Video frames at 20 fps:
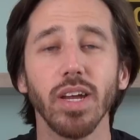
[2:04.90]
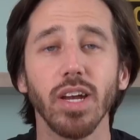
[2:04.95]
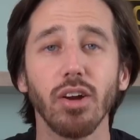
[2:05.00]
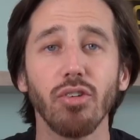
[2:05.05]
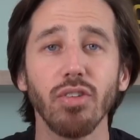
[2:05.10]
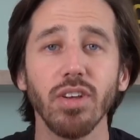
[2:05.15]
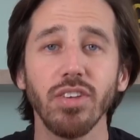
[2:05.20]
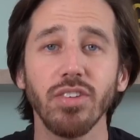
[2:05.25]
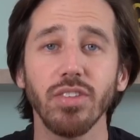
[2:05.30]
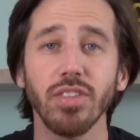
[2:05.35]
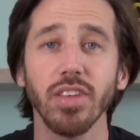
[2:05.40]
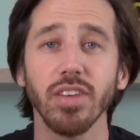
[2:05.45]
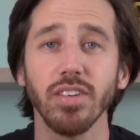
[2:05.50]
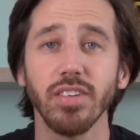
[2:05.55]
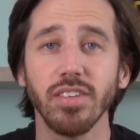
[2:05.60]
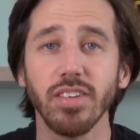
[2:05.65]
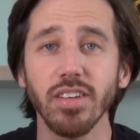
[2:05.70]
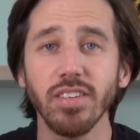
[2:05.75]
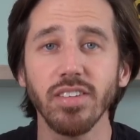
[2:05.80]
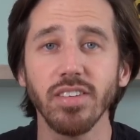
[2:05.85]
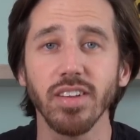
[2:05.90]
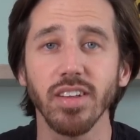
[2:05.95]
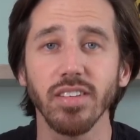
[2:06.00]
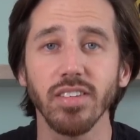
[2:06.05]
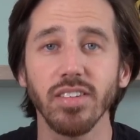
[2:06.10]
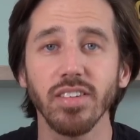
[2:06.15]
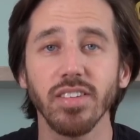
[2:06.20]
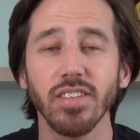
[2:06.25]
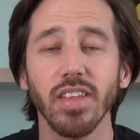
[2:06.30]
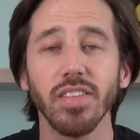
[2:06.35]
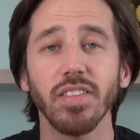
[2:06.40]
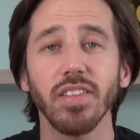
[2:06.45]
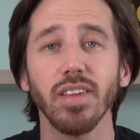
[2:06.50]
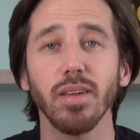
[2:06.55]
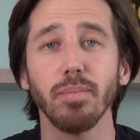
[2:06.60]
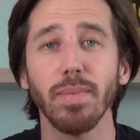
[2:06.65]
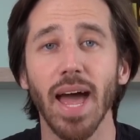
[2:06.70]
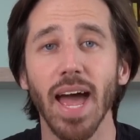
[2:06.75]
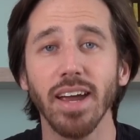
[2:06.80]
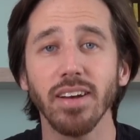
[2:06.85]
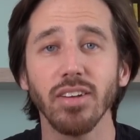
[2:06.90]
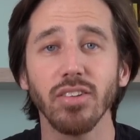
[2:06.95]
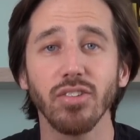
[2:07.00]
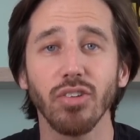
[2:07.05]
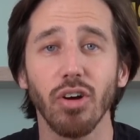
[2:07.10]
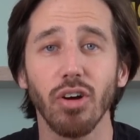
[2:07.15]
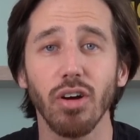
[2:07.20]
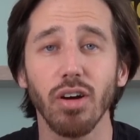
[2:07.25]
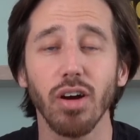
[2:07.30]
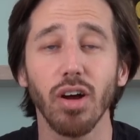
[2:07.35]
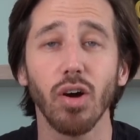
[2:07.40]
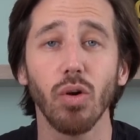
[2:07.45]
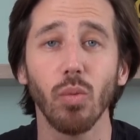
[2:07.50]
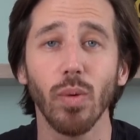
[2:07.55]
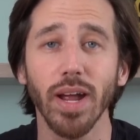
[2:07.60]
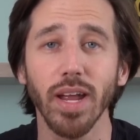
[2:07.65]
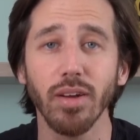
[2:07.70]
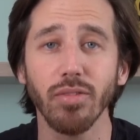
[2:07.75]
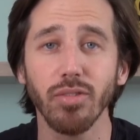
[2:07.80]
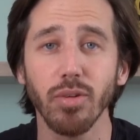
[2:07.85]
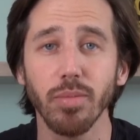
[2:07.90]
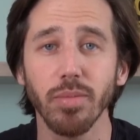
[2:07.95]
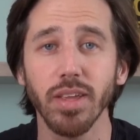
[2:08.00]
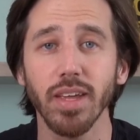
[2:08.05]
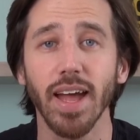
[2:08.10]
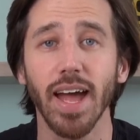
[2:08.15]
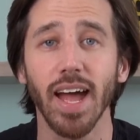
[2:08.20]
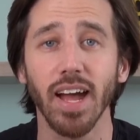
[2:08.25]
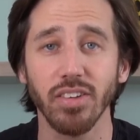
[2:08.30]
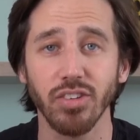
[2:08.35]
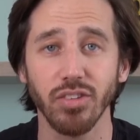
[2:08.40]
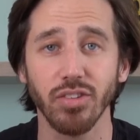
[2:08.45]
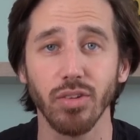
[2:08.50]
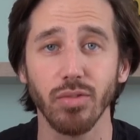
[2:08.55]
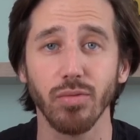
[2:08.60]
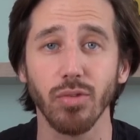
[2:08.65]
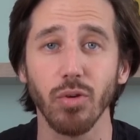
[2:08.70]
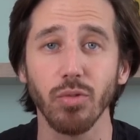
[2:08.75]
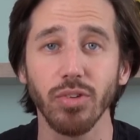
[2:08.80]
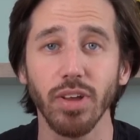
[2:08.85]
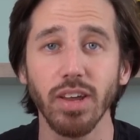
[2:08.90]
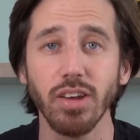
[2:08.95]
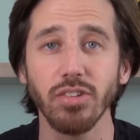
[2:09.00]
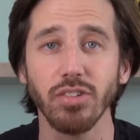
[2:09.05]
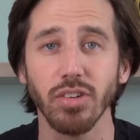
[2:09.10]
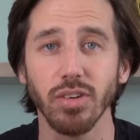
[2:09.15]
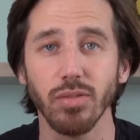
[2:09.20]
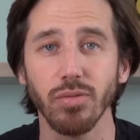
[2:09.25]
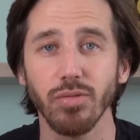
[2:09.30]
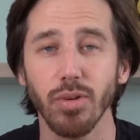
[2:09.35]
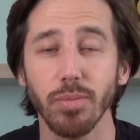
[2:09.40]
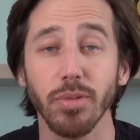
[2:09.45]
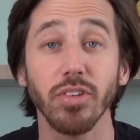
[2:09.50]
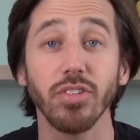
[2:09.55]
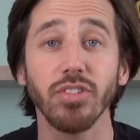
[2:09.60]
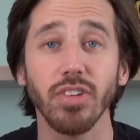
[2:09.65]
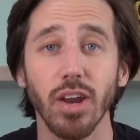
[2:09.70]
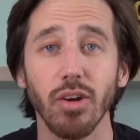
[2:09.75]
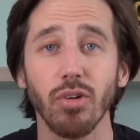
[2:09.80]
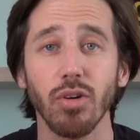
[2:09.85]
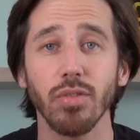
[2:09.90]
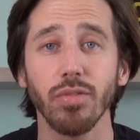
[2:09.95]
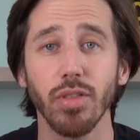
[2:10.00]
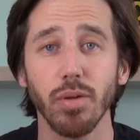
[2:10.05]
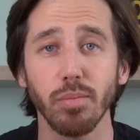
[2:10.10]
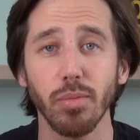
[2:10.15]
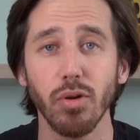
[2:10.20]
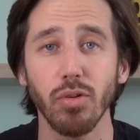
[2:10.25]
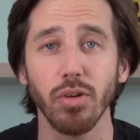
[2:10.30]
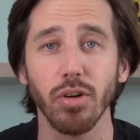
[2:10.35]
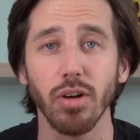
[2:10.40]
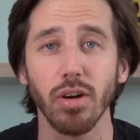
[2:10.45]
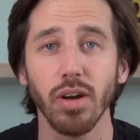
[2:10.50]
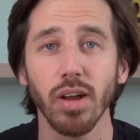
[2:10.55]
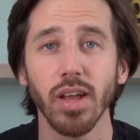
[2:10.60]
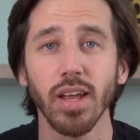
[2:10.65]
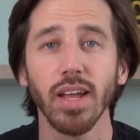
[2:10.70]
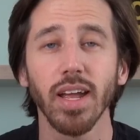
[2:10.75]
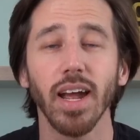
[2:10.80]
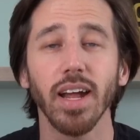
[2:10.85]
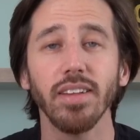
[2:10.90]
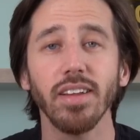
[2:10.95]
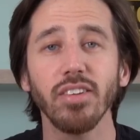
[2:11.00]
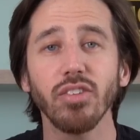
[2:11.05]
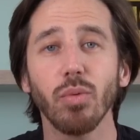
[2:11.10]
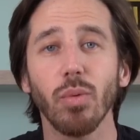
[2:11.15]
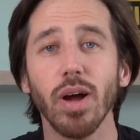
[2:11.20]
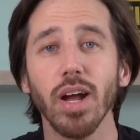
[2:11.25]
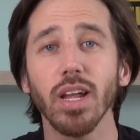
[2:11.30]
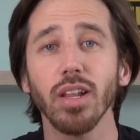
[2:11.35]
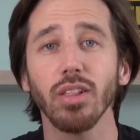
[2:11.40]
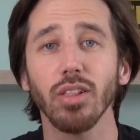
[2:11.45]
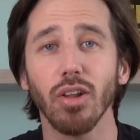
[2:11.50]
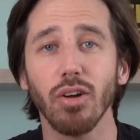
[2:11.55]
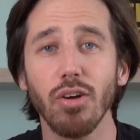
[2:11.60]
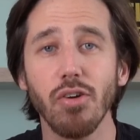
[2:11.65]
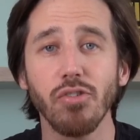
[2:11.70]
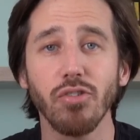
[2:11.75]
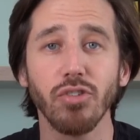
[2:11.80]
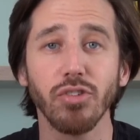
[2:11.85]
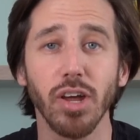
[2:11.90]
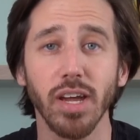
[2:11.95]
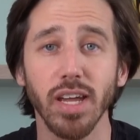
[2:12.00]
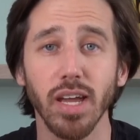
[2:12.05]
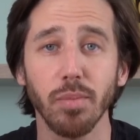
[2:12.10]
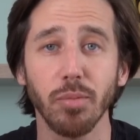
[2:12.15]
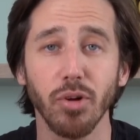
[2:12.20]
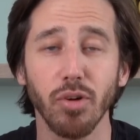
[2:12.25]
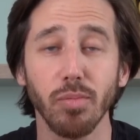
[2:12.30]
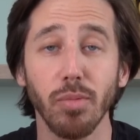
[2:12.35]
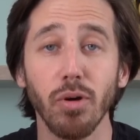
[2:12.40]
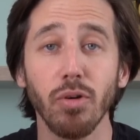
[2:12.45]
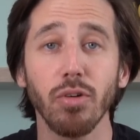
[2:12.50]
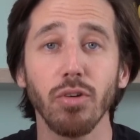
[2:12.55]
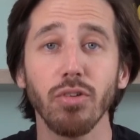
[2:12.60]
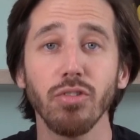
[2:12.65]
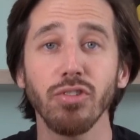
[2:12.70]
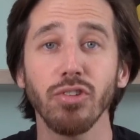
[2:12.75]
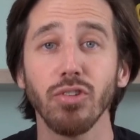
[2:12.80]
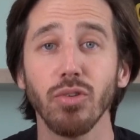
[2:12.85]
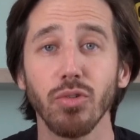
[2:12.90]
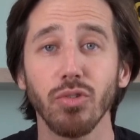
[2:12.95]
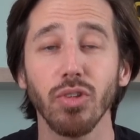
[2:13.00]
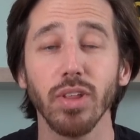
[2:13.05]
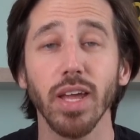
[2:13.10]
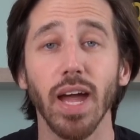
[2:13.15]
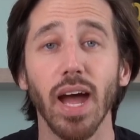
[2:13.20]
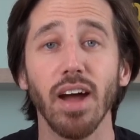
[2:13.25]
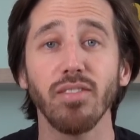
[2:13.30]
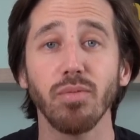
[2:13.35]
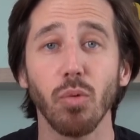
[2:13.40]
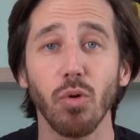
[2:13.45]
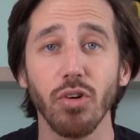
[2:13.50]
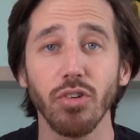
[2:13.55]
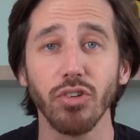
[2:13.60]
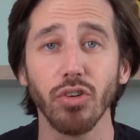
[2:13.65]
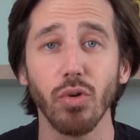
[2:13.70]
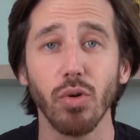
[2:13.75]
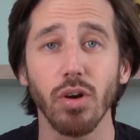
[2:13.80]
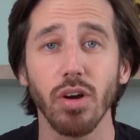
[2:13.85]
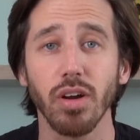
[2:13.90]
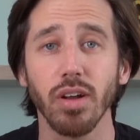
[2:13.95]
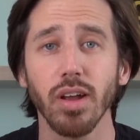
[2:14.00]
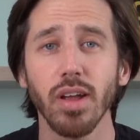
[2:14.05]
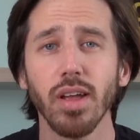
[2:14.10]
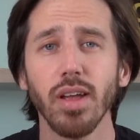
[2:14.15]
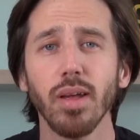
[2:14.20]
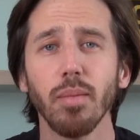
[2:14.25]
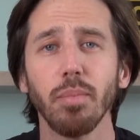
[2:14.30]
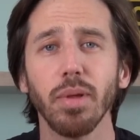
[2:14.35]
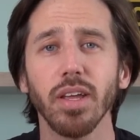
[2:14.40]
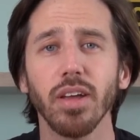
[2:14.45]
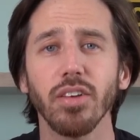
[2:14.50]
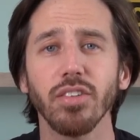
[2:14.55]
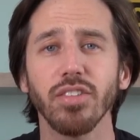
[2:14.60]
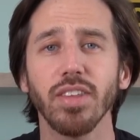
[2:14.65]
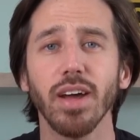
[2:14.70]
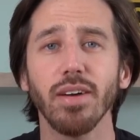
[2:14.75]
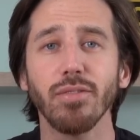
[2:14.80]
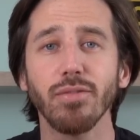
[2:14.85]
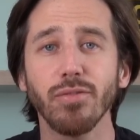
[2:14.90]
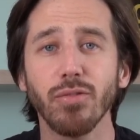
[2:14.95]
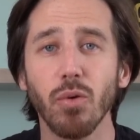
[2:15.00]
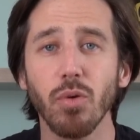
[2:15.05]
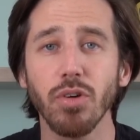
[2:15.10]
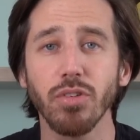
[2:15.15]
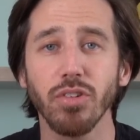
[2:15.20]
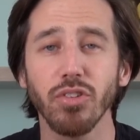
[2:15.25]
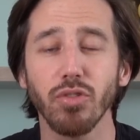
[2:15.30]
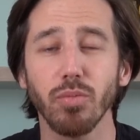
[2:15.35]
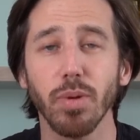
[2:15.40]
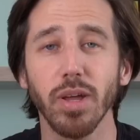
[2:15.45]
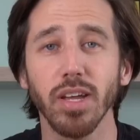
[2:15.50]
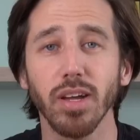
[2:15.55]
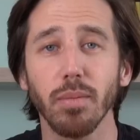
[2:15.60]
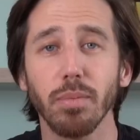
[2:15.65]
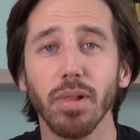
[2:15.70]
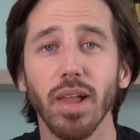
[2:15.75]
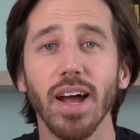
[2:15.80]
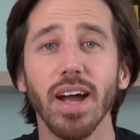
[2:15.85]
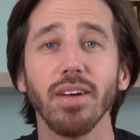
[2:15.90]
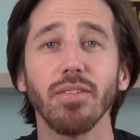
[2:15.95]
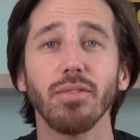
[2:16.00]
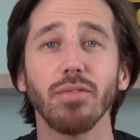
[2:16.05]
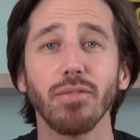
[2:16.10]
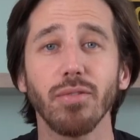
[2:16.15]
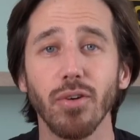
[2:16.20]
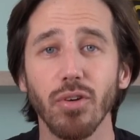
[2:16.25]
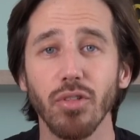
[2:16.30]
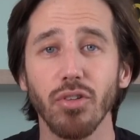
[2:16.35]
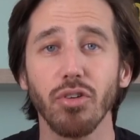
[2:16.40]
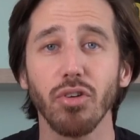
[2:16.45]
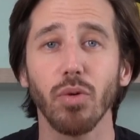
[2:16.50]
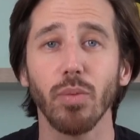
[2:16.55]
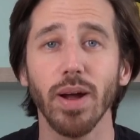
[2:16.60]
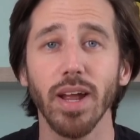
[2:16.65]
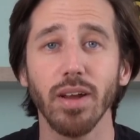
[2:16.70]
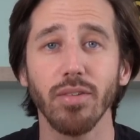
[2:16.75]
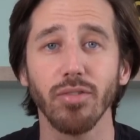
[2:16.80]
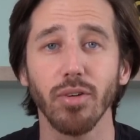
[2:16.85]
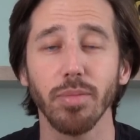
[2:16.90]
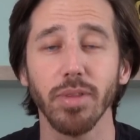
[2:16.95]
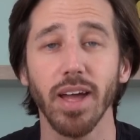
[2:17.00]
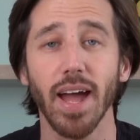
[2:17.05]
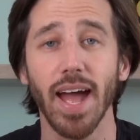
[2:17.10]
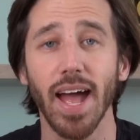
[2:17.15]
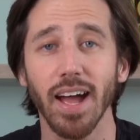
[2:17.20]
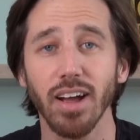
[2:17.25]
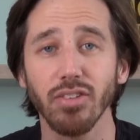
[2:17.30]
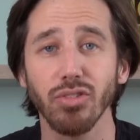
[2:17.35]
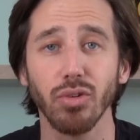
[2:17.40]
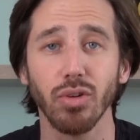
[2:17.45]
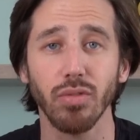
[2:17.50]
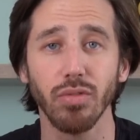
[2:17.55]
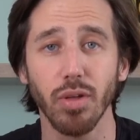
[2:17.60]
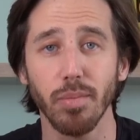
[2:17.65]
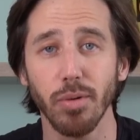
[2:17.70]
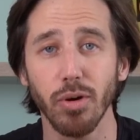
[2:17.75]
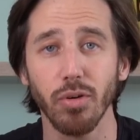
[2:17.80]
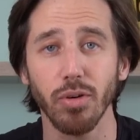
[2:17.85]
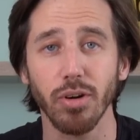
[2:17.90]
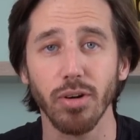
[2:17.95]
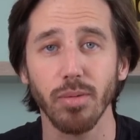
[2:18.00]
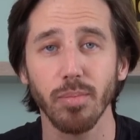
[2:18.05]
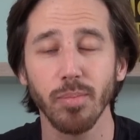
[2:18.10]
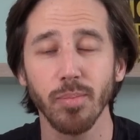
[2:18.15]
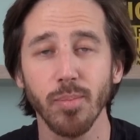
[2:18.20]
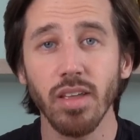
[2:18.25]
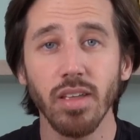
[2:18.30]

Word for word: increase the distance that the magnets are away from the axis of rotation, from the center of the motor. And that's why larger diameter motors usually have more torque, because that force is being applied further away from the axle of the motor.